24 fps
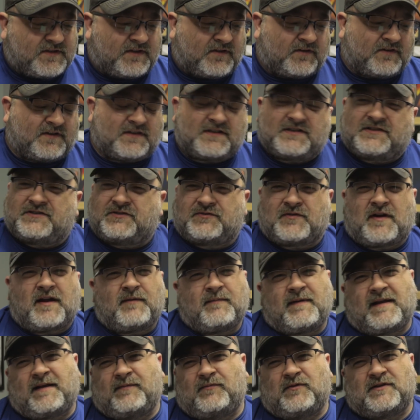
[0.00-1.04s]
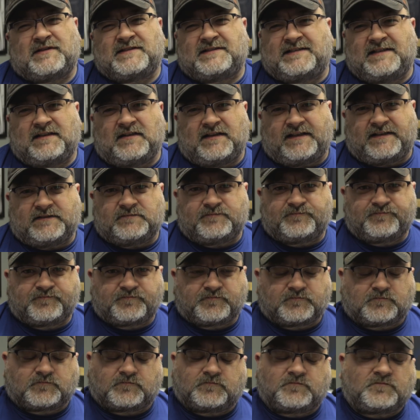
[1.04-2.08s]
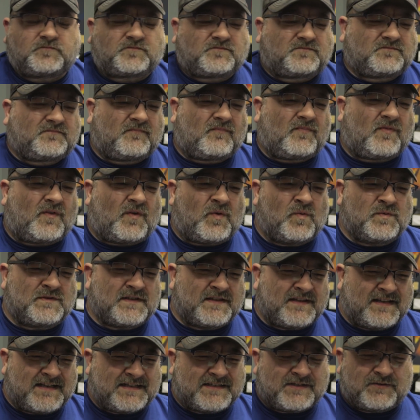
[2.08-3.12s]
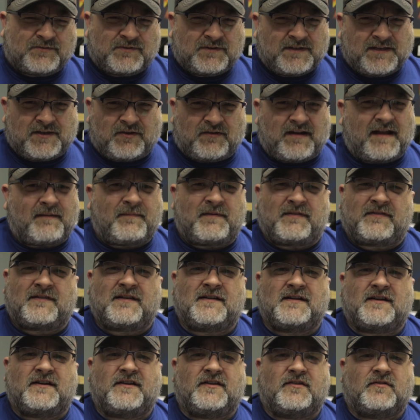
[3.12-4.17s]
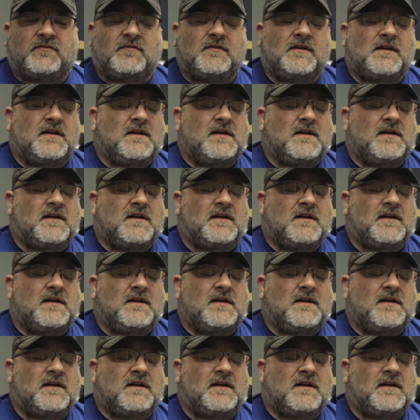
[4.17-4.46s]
going to try and make them look silly, which I think is a really crappy thing to do.